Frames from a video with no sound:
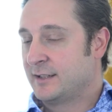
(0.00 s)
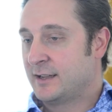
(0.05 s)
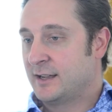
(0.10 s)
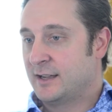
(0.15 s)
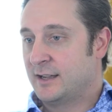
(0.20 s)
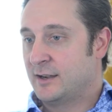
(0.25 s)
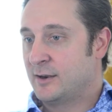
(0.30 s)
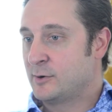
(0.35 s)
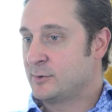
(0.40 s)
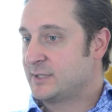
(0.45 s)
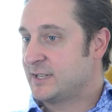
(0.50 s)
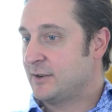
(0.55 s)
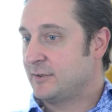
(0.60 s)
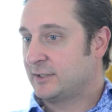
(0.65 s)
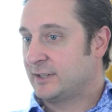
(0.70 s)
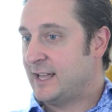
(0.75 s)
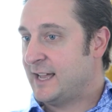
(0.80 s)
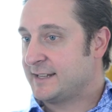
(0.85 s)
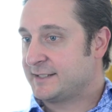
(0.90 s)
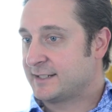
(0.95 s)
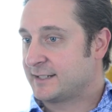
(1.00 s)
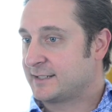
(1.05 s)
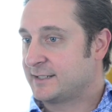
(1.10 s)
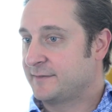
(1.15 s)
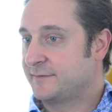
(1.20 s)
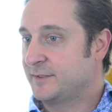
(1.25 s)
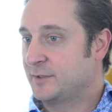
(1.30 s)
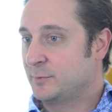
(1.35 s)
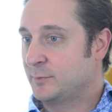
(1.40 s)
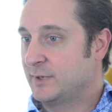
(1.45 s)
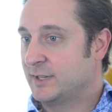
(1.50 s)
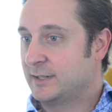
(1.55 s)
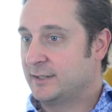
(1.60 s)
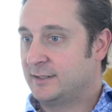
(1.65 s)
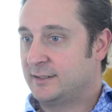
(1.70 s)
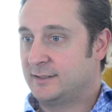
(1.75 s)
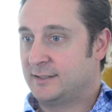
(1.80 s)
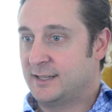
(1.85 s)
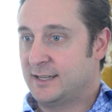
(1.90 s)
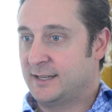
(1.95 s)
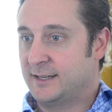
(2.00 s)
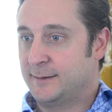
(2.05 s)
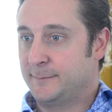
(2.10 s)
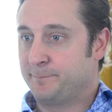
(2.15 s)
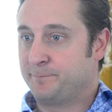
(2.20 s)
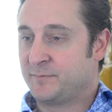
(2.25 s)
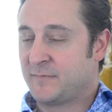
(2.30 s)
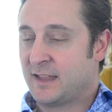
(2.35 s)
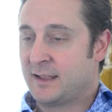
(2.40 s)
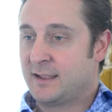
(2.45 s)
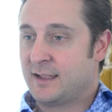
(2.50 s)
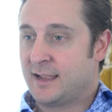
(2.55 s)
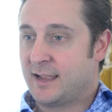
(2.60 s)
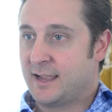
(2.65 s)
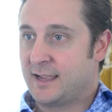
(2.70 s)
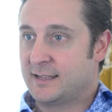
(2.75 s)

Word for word: uh, hotel classics, if you will, um, mm-hmm.